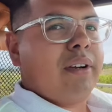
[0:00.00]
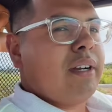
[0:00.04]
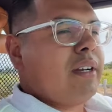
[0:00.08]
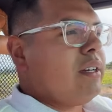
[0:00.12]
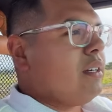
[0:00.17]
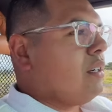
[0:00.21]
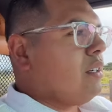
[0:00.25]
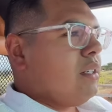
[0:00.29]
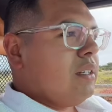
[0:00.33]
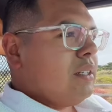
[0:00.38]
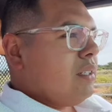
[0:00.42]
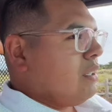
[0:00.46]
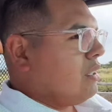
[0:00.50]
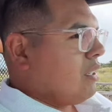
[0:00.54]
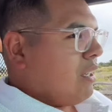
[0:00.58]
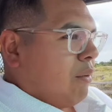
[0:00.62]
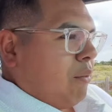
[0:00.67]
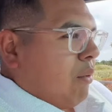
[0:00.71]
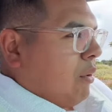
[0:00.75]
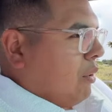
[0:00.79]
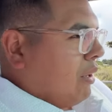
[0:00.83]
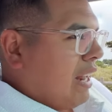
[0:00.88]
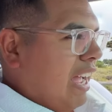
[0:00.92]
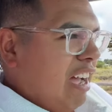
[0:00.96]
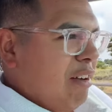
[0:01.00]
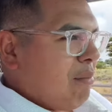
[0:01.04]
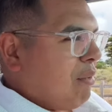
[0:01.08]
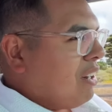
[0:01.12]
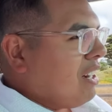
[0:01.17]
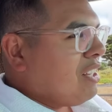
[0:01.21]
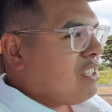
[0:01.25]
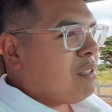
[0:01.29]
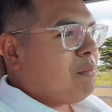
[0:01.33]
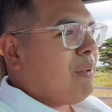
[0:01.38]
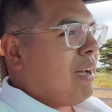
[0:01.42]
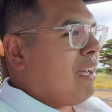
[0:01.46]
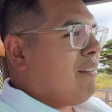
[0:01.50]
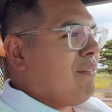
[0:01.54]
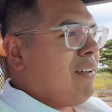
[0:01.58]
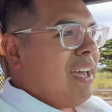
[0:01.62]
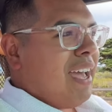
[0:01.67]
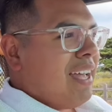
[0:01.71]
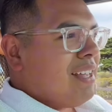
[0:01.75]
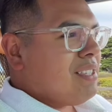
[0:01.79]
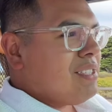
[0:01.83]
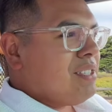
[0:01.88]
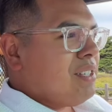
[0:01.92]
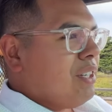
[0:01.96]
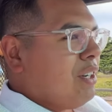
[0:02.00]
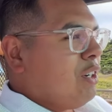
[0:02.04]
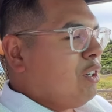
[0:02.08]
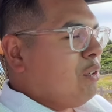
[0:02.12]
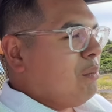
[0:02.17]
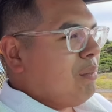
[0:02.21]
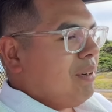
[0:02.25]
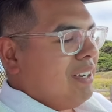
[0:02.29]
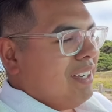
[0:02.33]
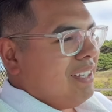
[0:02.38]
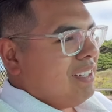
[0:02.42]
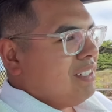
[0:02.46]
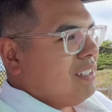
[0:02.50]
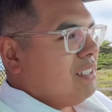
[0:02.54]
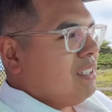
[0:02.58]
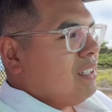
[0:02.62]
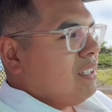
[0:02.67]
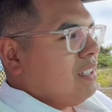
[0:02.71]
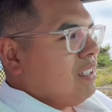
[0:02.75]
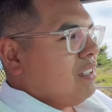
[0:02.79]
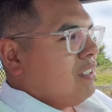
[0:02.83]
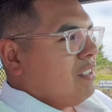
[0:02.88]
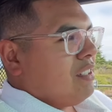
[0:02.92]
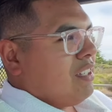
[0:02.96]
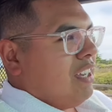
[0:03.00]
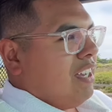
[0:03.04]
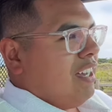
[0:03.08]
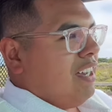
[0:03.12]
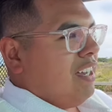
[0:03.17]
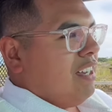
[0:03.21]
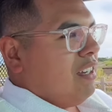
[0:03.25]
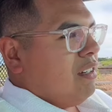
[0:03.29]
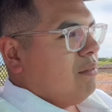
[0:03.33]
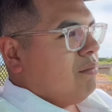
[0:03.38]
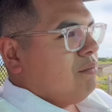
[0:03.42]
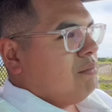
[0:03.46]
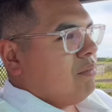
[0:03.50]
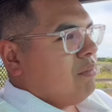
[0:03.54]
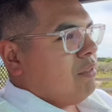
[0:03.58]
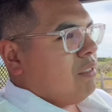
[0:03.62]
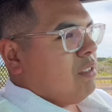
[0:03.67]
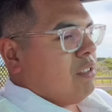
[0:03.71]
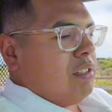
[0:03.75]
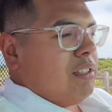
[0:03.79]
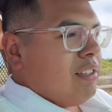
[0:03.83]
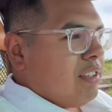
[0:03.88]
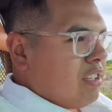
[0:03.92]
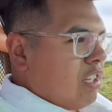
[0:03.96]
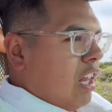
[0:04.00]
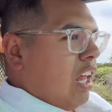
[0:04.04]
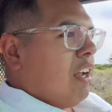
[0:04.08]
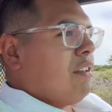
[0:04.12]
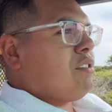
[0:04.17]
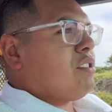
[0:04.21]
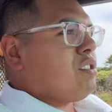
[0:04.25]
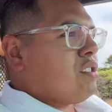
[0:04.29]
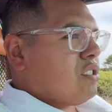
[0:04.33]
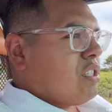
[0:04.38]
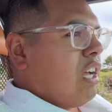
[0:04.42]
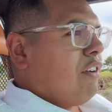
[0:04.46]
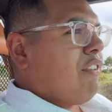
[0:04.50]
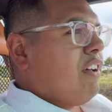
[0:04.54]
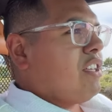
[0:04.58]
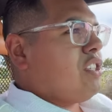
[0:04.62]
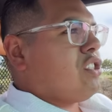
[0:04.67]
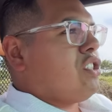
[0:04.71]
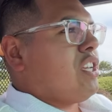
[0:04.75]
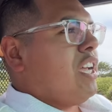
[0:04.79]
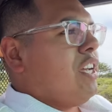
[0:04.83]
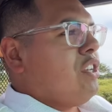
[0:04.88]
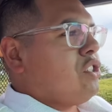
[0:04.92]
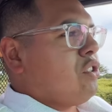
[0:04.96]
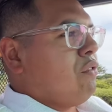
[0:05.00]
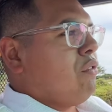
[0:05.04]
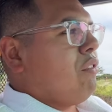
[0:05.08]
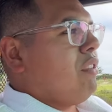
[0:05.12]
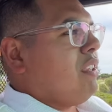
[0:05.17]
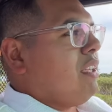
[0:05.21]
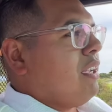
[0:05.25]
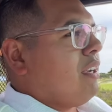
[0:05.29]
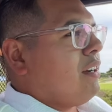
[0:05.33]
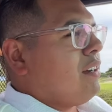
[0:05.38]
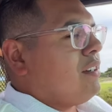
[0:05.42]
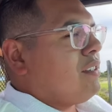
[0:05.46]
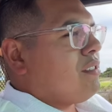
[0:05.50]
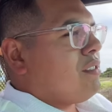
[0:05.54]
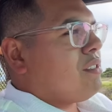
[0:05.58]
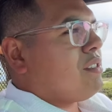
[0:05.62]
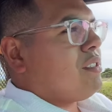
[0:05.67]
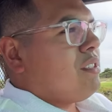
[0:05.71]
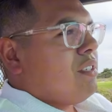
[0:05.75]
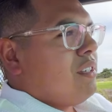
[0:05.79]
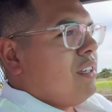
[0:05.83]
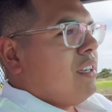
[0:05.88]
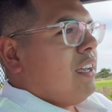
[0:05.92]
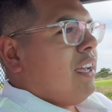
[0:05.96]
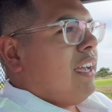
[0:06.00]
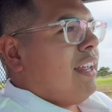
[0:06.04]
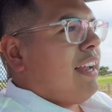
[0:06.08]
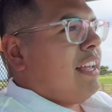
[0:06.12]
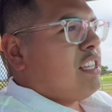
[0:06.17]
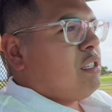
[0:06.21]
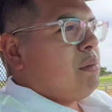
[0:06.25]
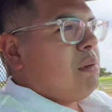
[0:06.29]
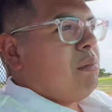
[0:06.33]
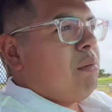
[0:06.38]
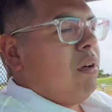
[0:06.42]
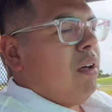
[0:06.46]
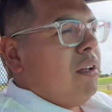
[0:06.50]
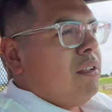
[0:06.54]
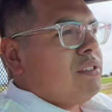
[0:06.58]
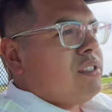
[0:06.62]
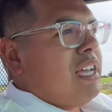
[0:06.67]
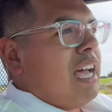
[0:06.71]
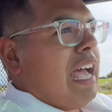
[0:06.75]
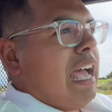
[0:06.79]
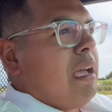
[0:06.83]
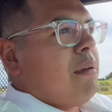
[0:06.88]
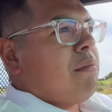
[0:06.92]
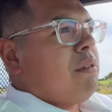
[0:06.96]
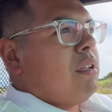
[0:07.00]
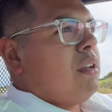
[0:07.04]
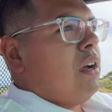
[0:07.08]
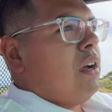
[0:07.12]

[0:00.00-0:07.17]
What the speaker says: We wouldn't have money to buy Vans, but a lot of stuff has changed over the years. And I tell people all the time,